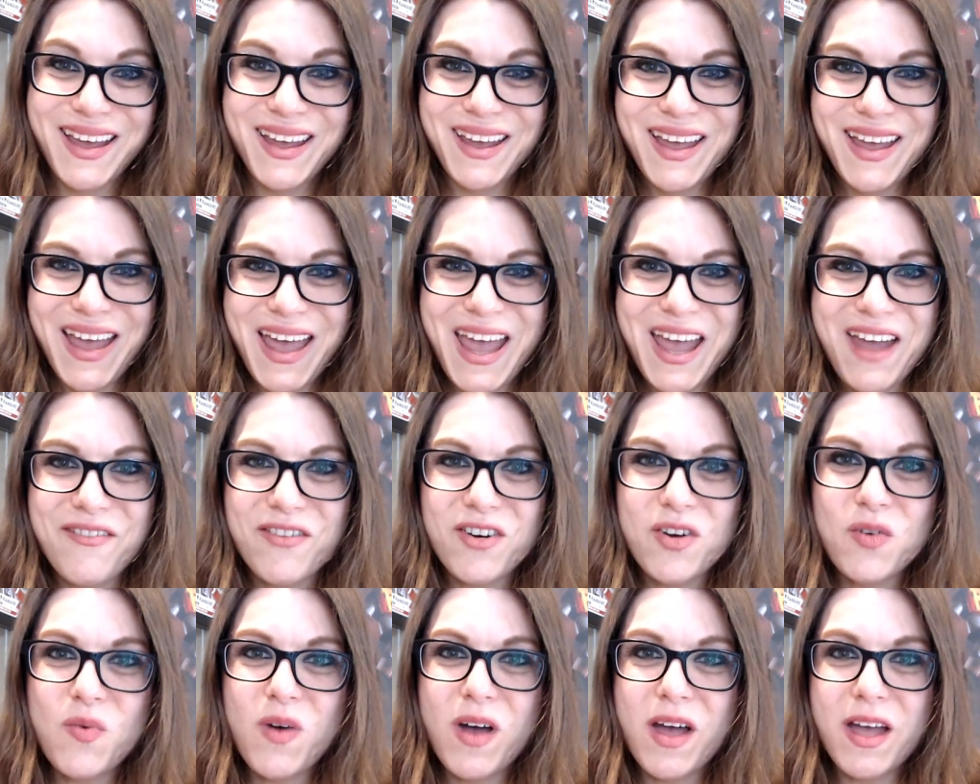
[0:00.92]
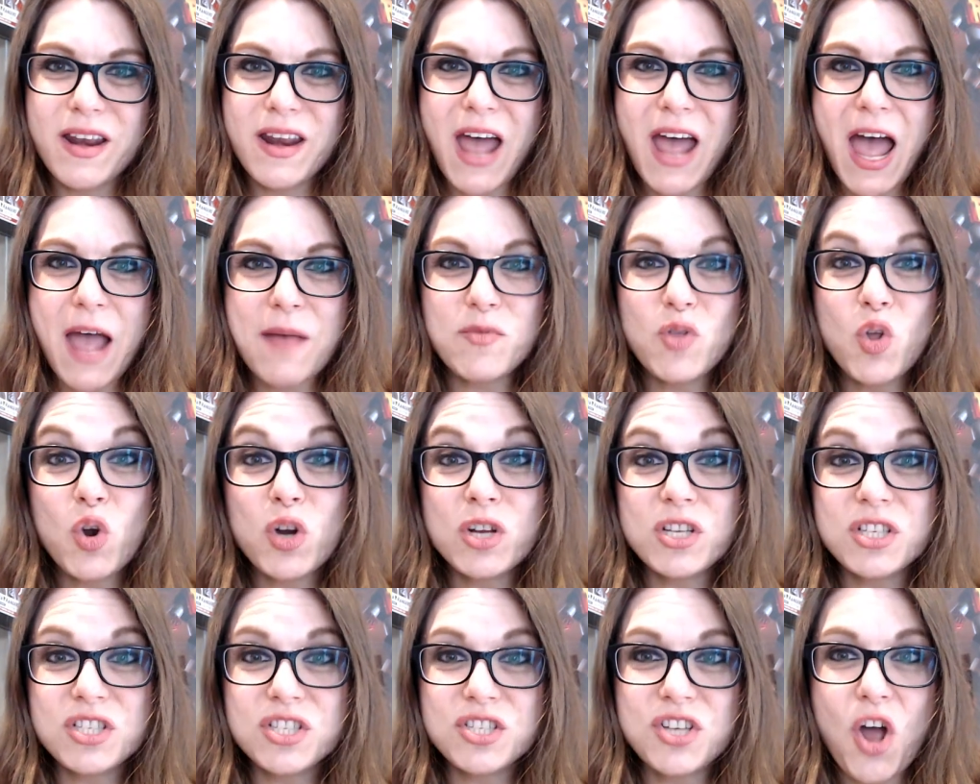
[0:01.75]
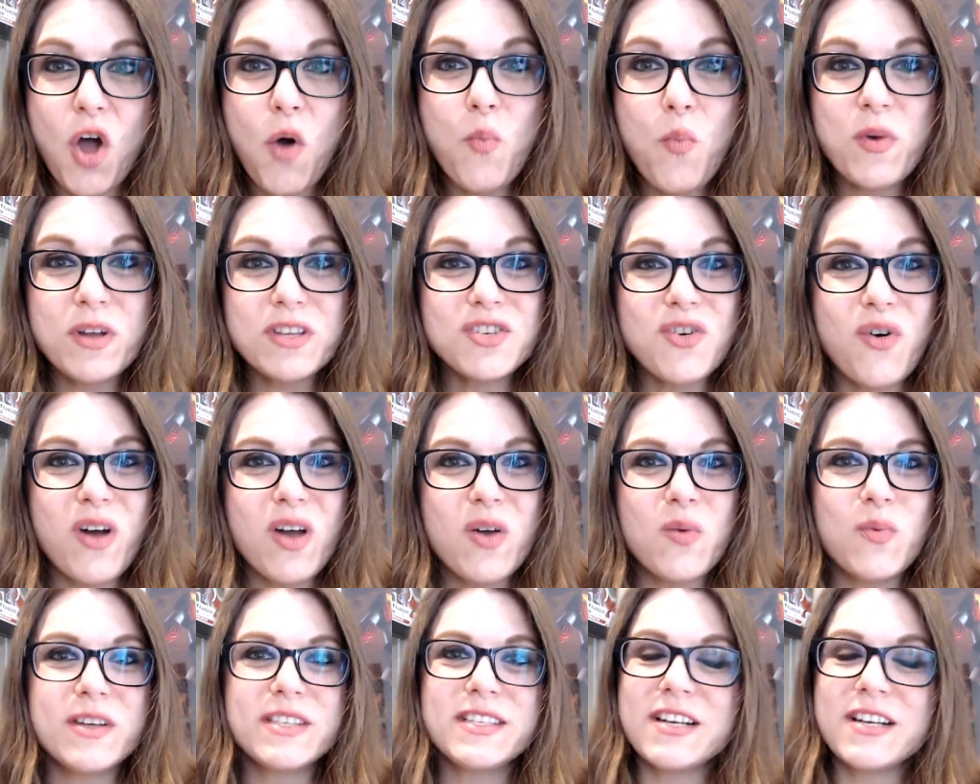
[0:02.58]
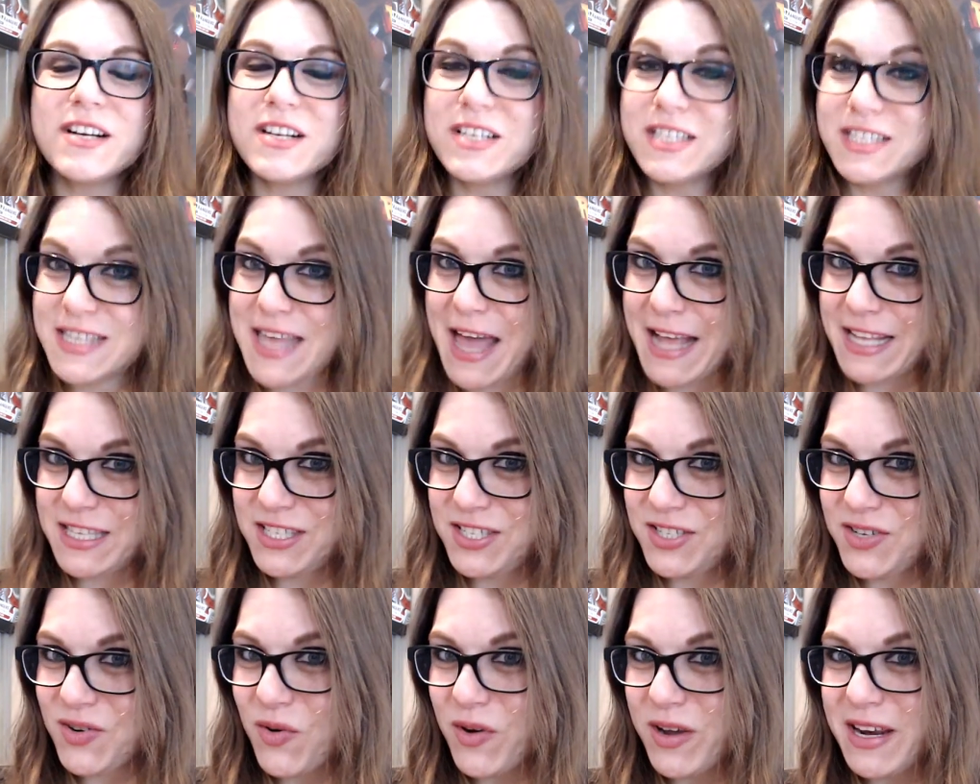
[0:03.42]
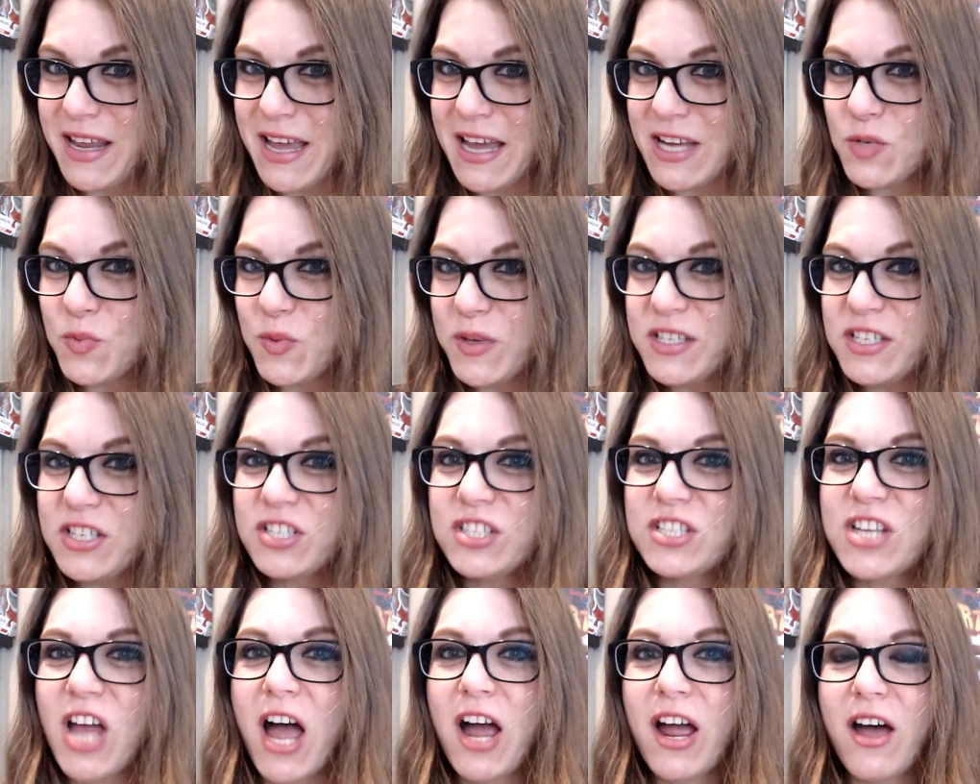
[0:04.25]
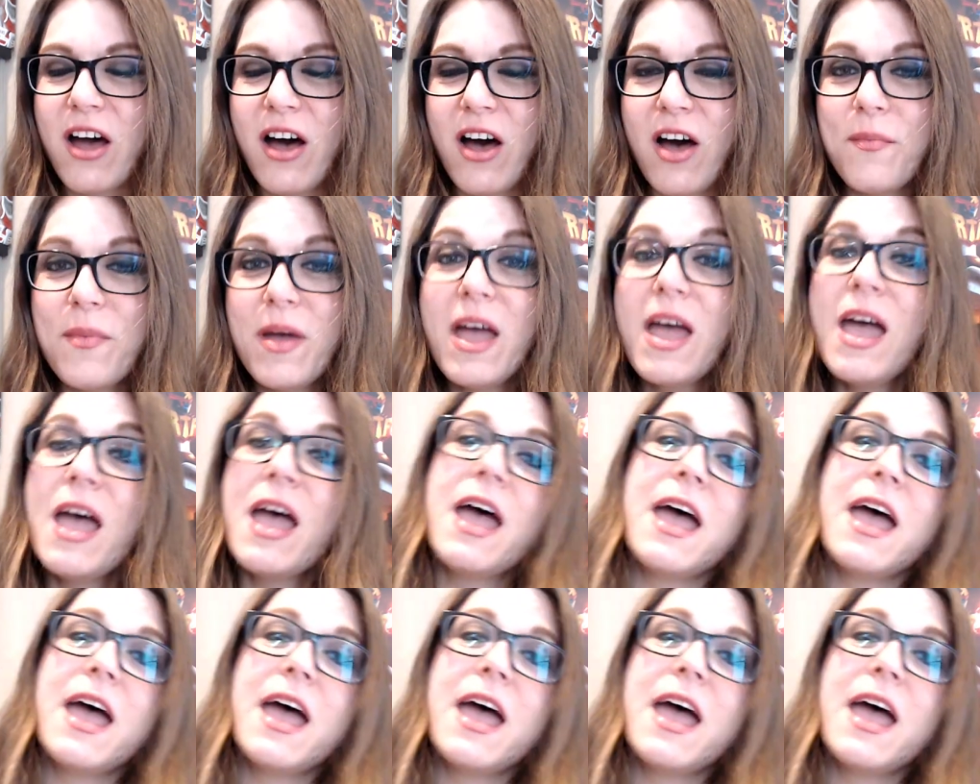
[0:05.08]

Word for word: Hey everyone, I'm Loryn Stone with Toy Wizards, that's toy wizards dot com, and